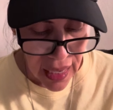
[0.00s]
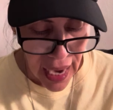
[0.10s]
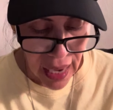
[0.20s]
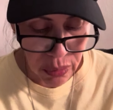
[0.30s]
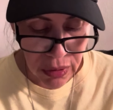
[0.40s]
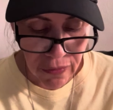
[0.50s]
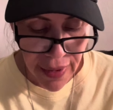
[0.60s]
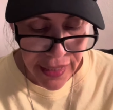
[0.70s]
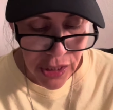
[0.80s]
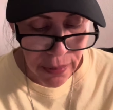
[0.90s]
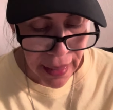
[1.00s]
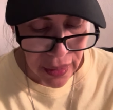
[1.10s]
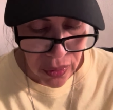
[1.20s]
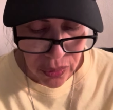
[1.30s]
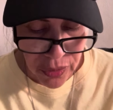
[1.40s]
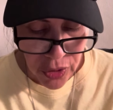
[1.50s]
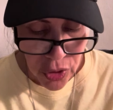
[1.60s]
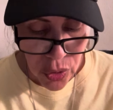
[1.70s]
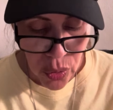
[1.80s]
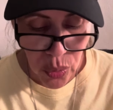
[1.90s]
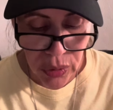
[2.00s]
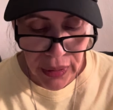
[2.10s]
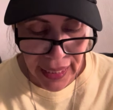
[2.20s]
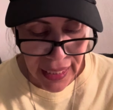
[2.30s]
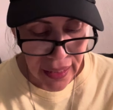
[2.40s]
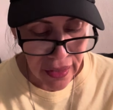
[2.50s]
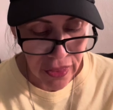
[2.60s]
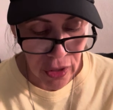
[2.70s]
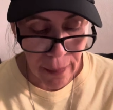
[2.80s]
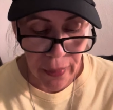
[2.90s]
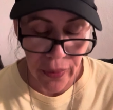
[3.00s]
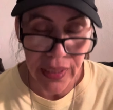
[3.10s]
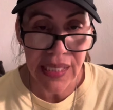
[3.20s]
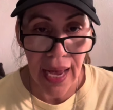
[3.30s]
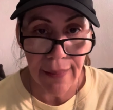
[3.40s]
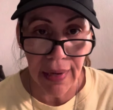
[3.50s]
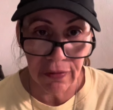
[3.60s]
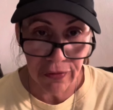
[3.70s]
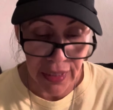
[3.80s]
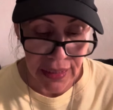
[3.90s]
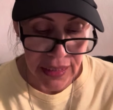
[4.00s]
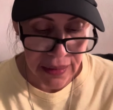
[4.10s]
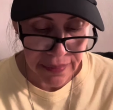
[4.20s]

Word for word: I will avenge my own who lay their burdens at my feet.